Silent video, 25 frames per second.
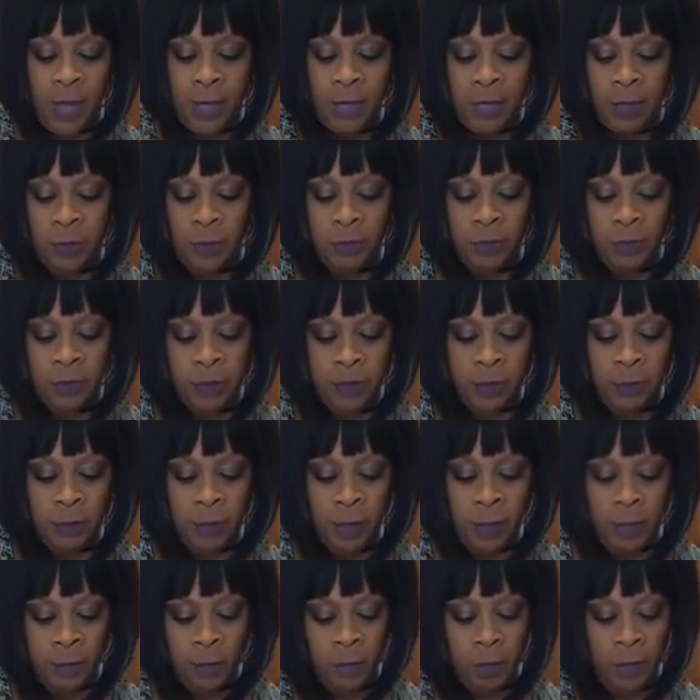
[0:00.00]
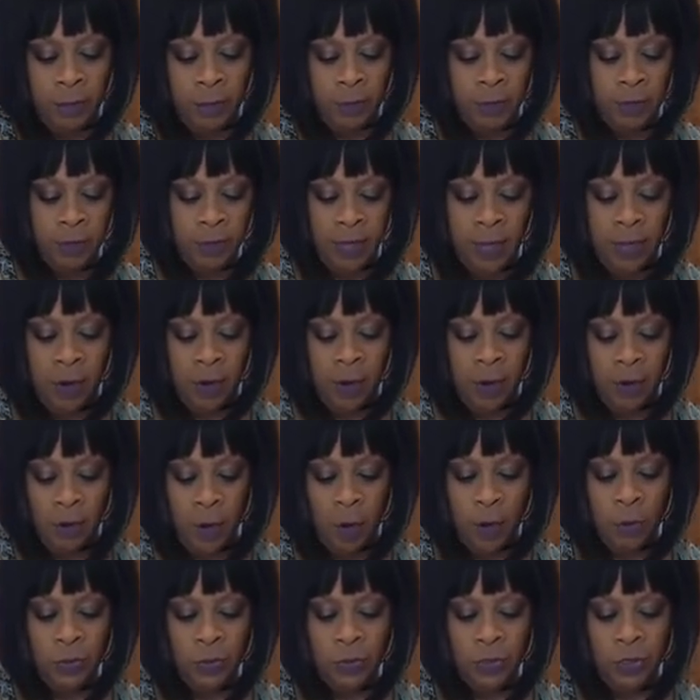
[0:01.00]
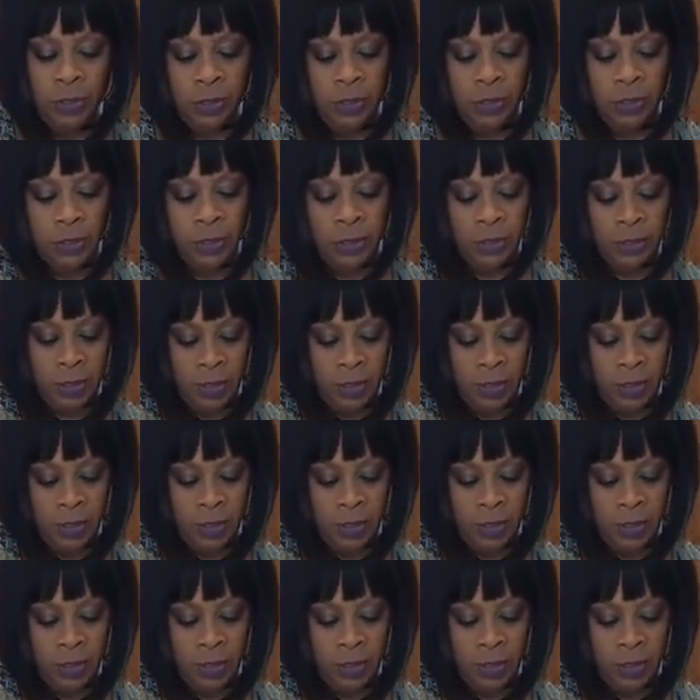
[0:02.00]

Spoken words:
I know some women that are coaches